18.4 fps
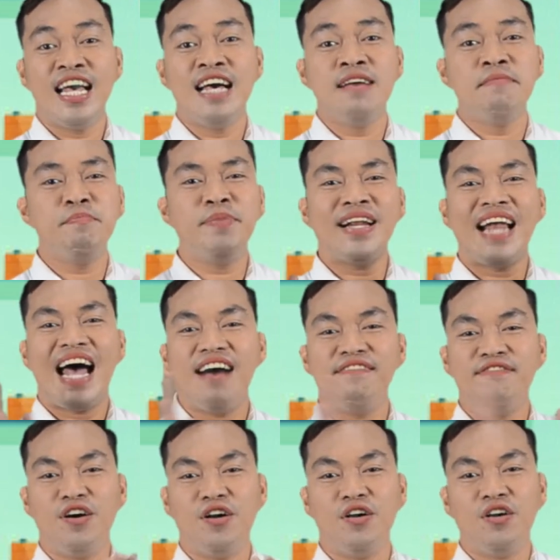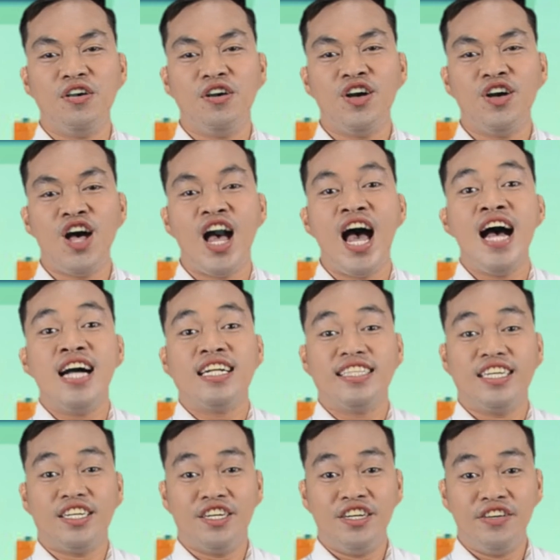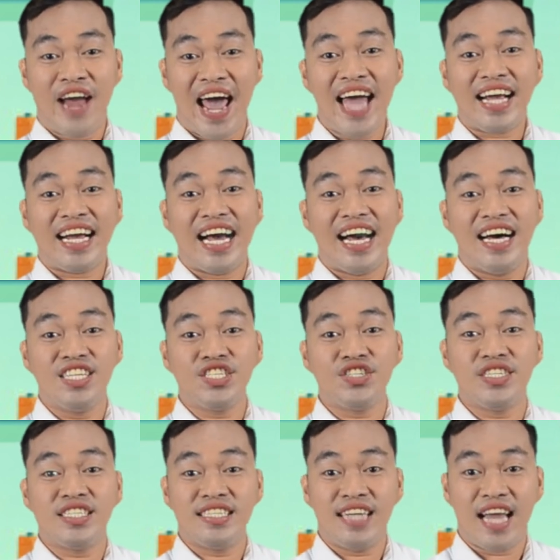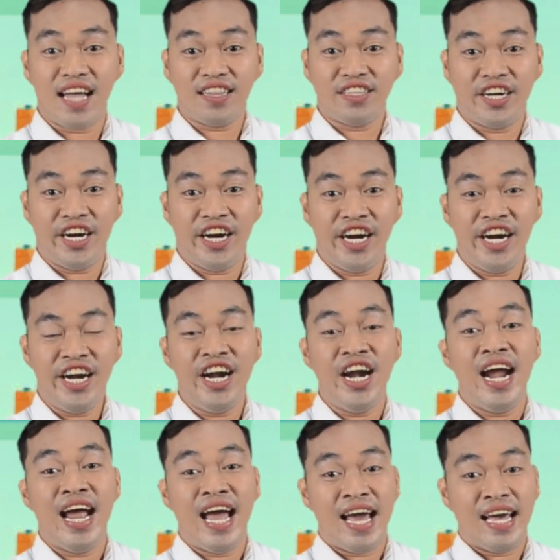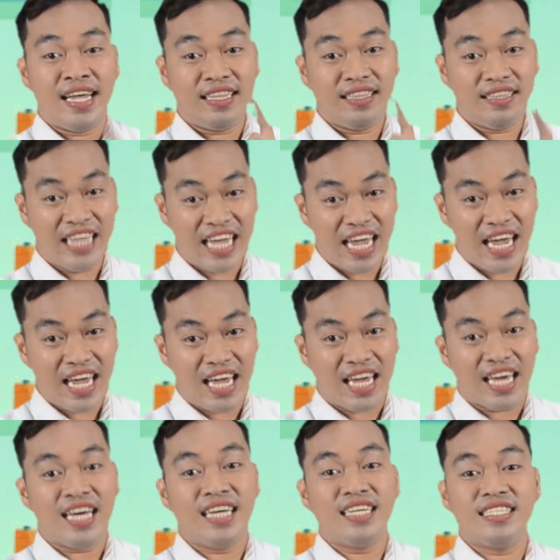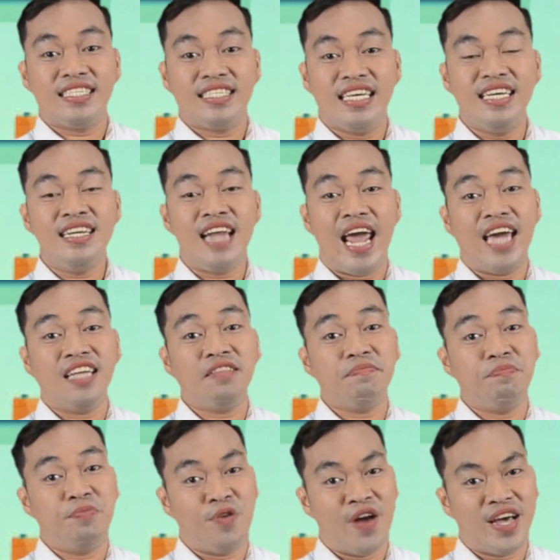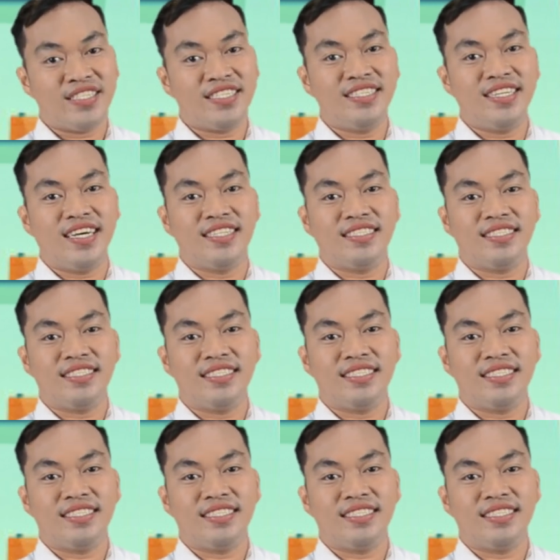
Bravo! The correct answer is letter D. Senate President.